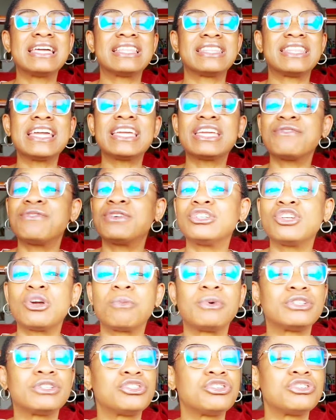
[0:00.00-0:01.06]
Thank you for the
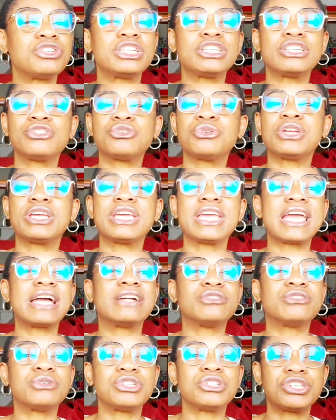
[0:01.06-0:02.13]
opportunity to hear
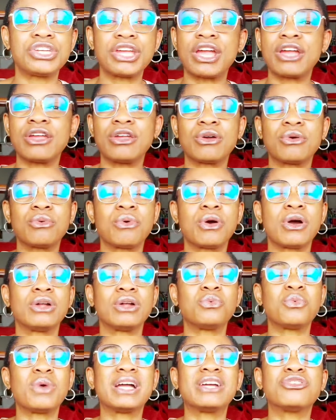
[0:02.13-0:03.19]
and to share your
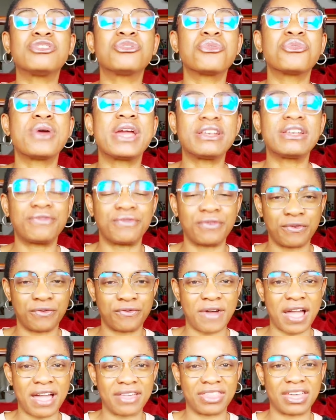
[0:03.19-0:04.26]
word. We're grateful,
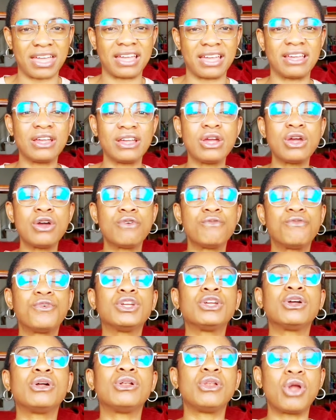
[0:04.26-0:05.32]
Father, for
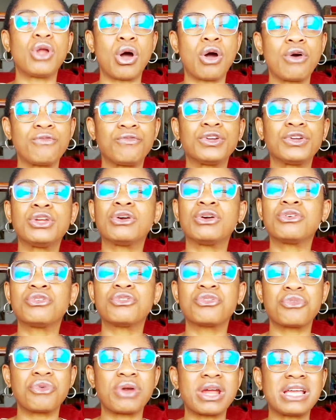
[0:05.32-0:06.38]
your love, for your
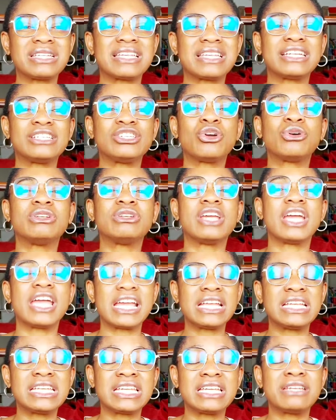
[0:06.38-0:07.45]
grace, and your
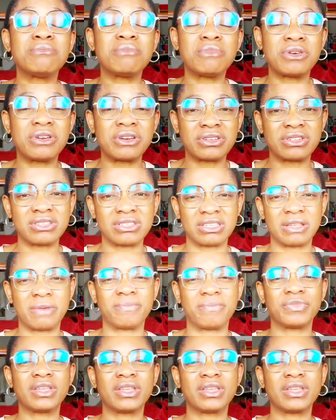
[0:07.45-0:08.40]
unending mercy.